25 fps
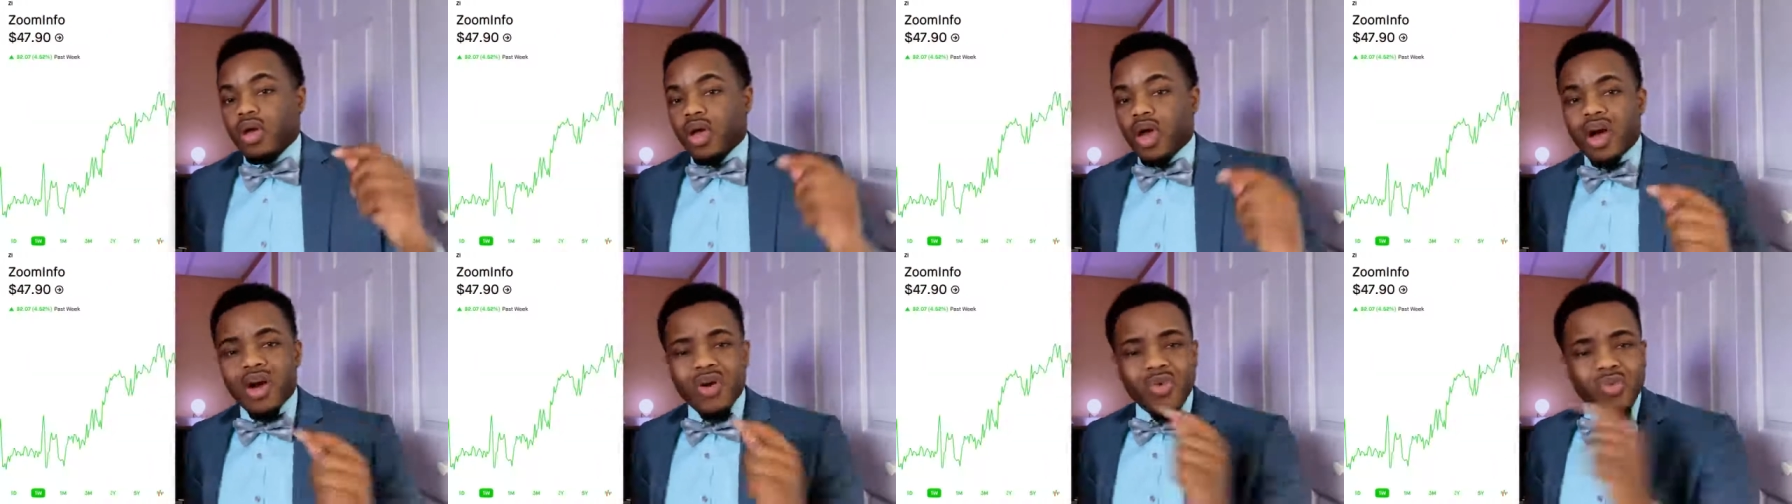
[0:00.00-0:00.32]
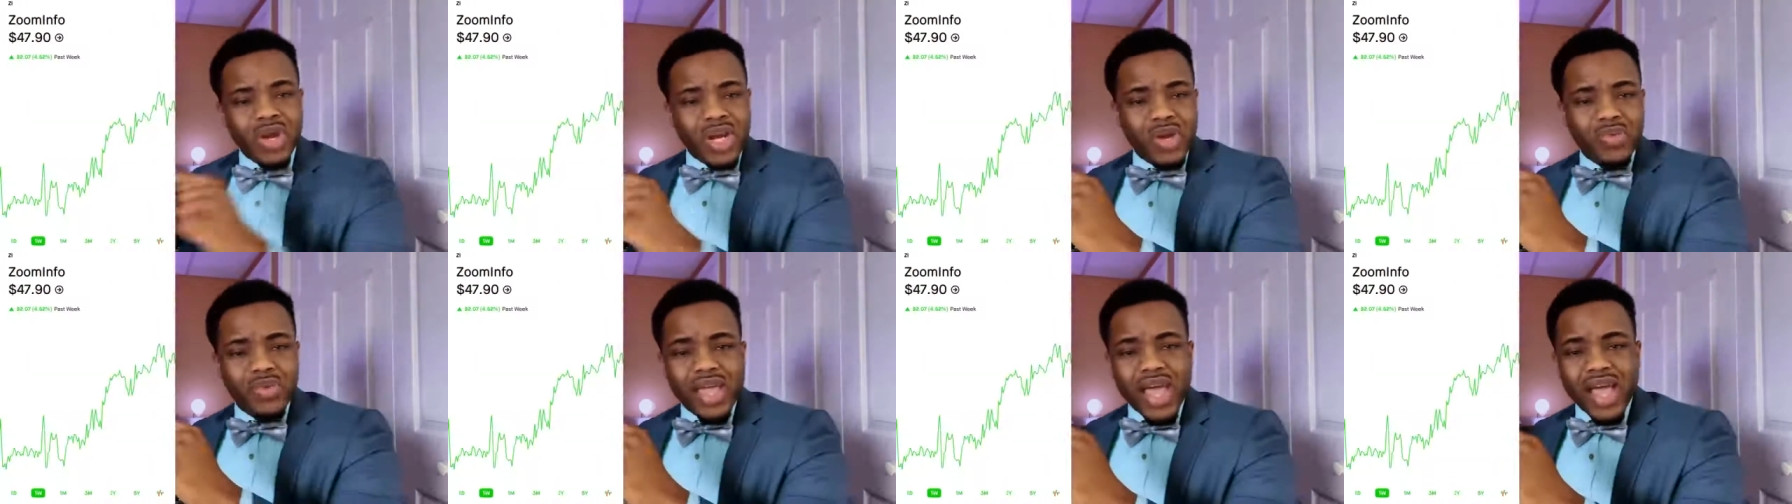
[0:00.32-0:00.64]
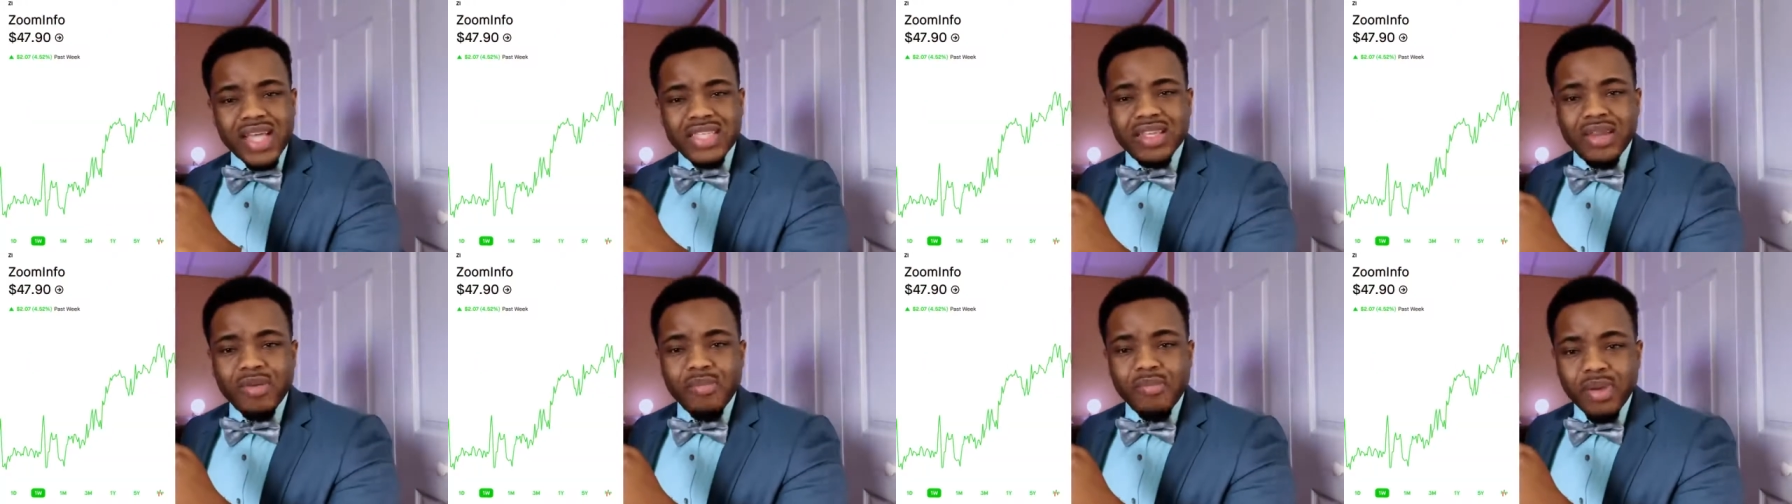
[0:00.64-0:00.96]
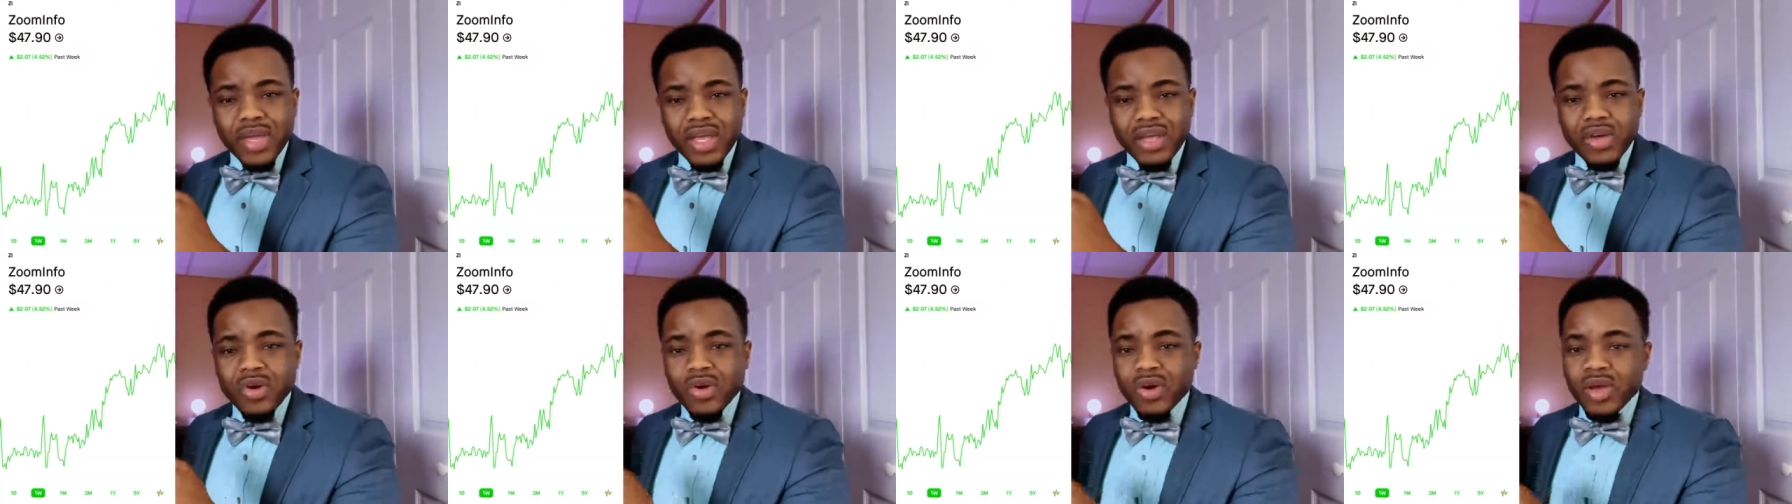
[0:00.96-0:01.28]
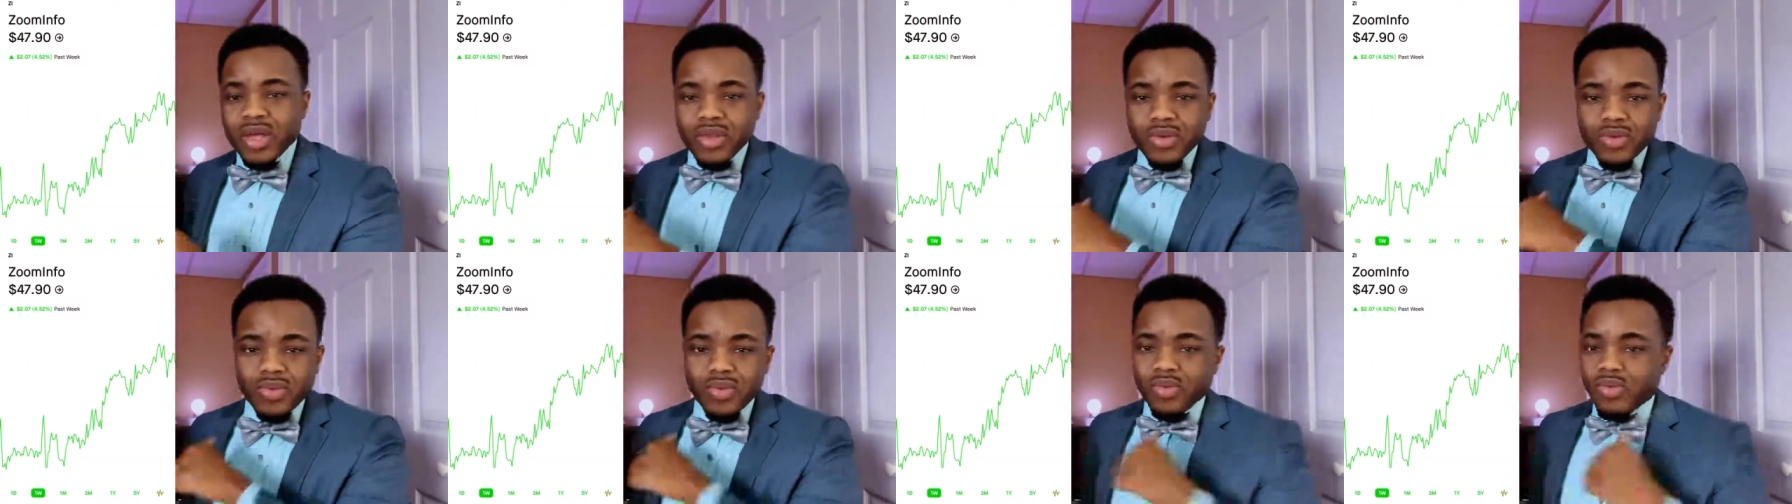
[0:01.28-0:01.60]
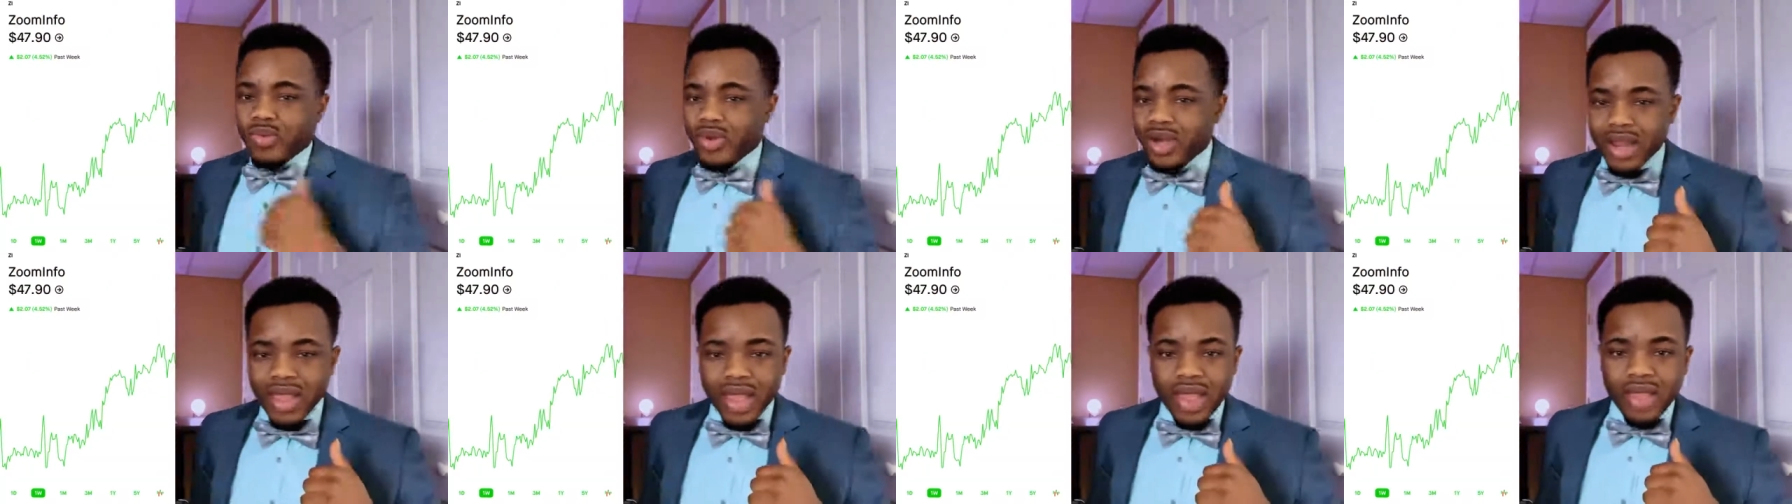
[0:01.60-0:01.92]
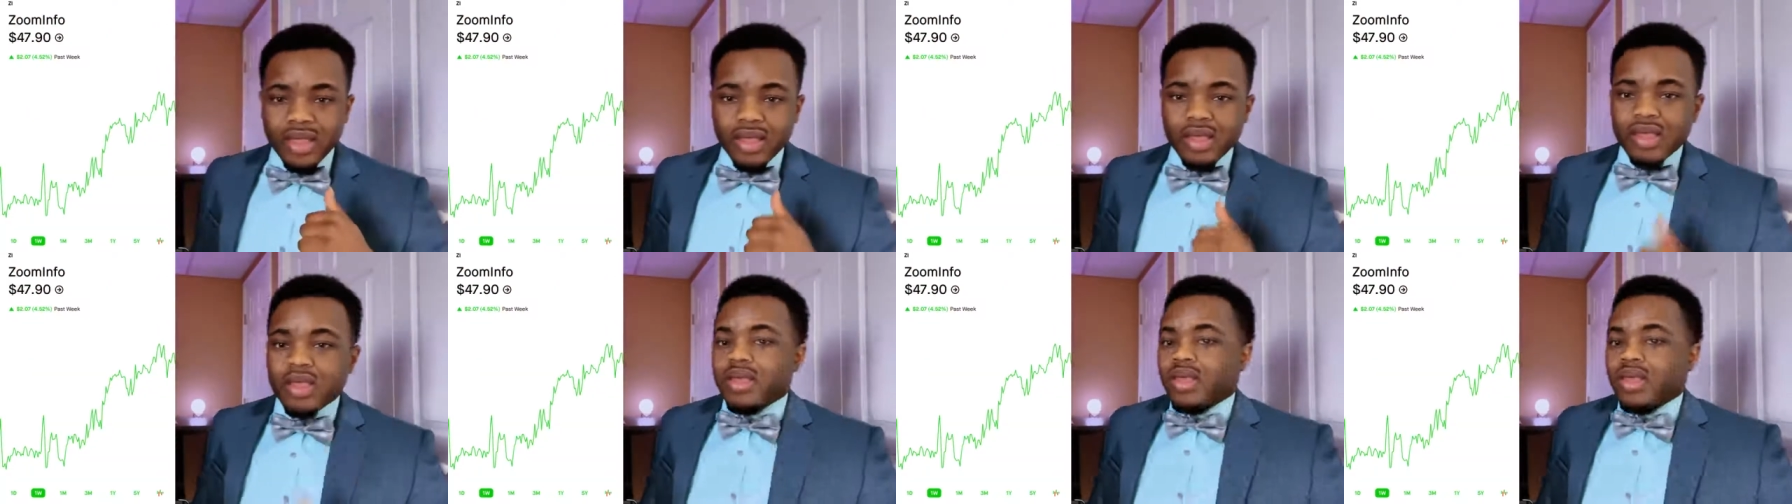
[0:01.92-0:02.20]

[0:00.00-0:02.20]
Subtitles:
Oh, when are we exiting Bitcoin? We're not.